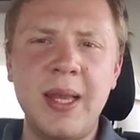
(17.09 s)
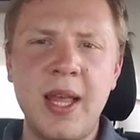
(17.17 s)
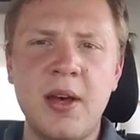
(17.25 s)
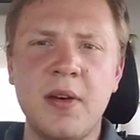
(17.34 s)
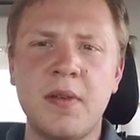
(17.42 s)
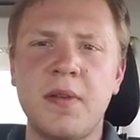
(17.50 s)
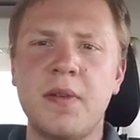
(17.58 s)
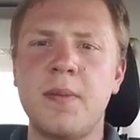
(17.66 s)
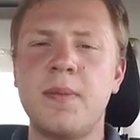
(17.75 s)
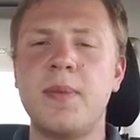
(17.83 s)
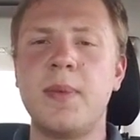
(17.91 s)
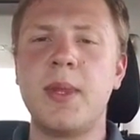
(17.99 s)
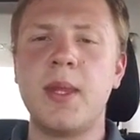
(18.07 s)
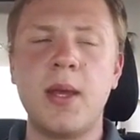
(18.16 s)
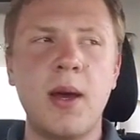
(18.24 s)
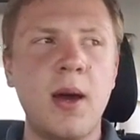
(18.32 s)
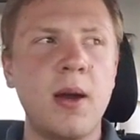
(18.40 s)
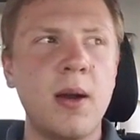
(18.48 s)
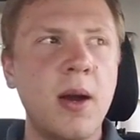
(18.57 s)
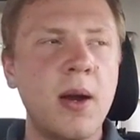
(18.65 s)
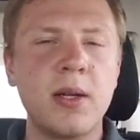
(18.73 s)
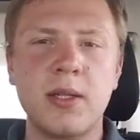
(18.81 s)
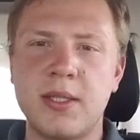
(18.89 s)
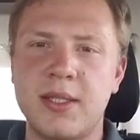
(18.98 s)
love, our
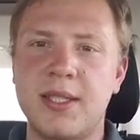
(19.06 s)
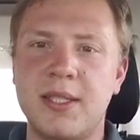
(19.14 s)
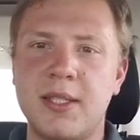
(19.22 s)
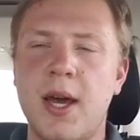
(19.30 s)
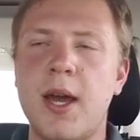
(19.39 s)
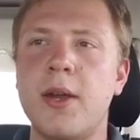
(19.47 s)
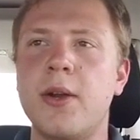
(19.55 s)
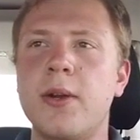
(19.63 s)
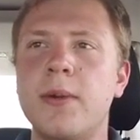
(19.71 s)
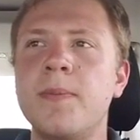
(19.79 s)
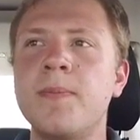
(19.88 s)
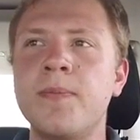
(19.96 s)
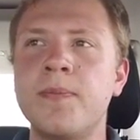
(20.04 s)
heart's desire.